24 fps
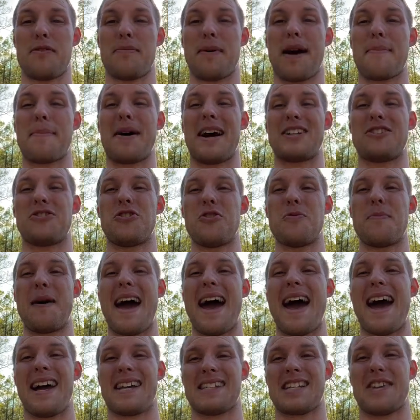I buy 2
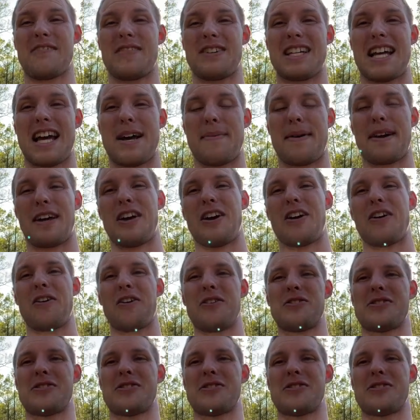bags every time I go.